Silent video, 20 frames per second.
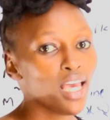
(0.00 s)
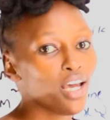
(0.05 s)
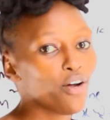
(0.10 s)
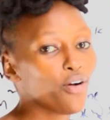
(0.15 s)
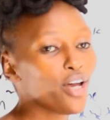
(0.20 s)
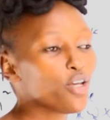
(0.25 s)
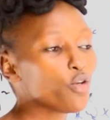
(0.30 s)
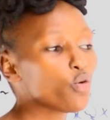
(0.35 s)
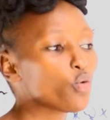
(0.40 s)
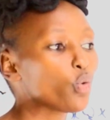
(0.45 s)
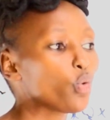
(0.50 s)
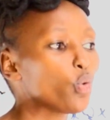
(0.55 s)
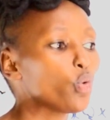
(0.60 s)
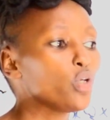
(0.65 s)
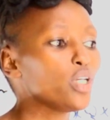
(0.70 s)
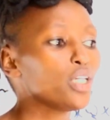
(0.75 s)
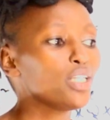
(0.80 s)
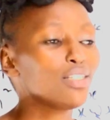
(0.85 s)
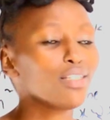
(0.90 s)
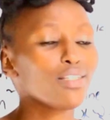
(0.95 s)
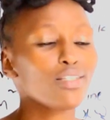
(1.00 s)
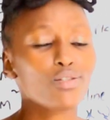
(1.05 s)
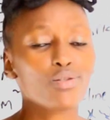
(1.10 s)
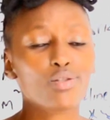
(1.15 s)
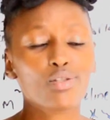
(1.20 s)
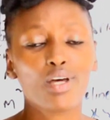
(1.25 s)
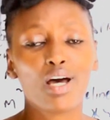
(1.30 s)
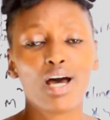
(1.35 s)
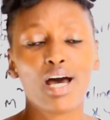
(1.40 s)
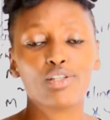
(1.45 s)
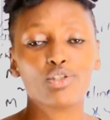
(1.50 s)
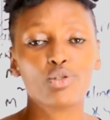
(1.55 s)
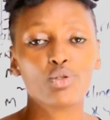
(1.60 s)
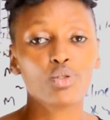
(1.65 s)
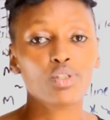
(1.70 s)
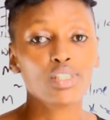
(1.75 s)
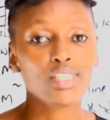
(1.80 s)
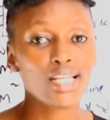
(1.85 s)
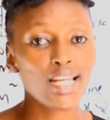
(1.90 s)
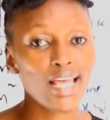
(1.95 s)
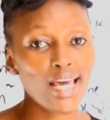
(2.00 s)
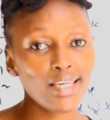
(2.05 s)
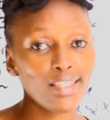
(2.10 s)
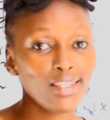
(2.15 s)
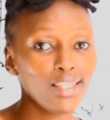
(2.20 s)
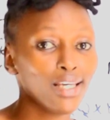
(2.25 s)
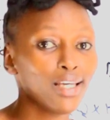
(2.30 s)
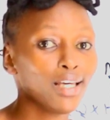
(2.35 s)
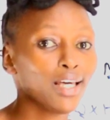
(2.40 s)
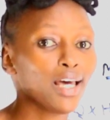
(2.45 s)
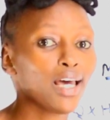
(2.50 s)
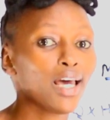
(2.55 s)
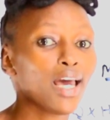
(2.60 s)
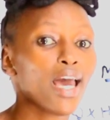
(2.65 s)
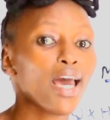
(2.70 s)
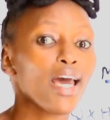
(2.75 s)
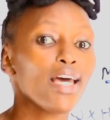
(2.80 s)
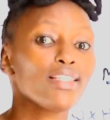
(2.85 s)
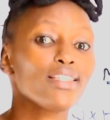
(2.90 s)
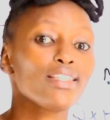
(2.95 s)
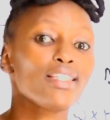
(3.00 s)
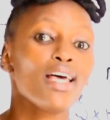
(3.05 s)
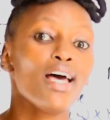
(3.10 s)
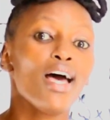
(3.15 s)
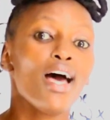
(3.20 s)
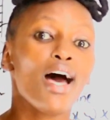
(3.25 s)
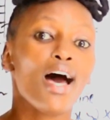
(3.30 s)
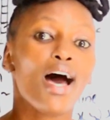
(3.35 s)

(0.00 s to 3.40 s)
Where you need to use length as